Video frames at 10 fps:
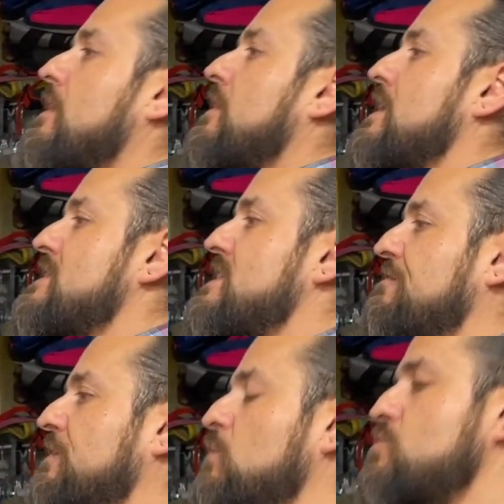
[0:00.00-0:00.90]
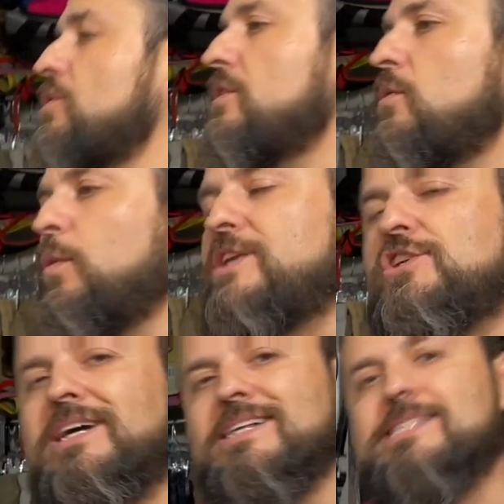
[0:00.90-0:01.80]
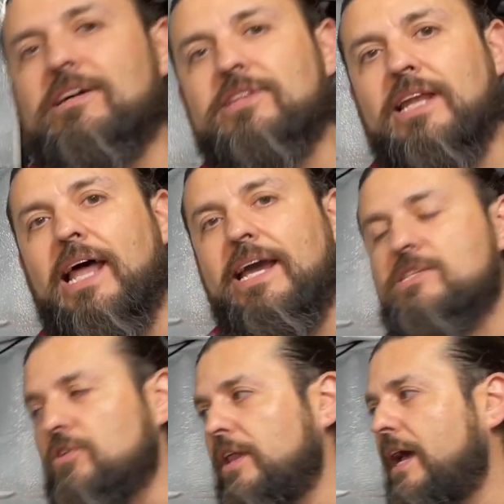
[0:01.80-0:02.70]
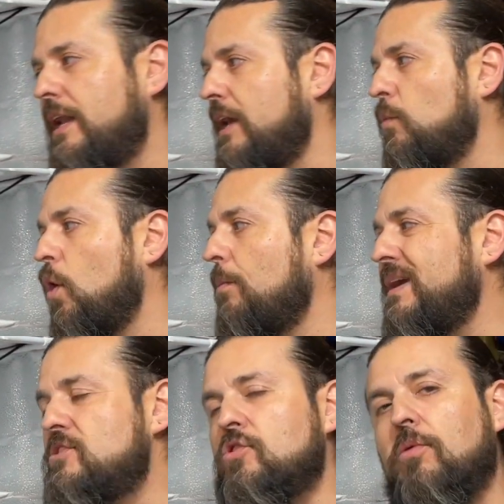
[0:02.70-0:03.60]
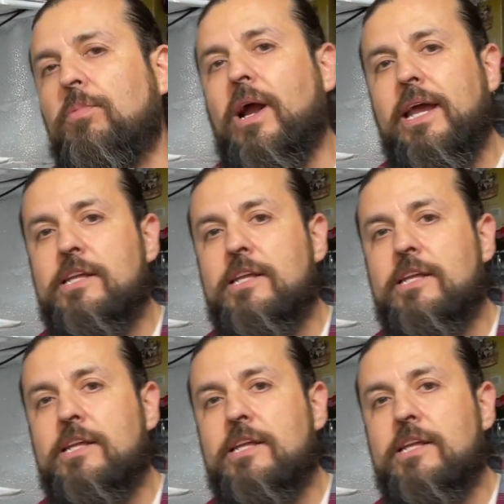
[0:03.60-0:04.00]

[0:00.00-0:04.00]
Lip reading: This diffuser, which cuts out the light so that it won't be so bright,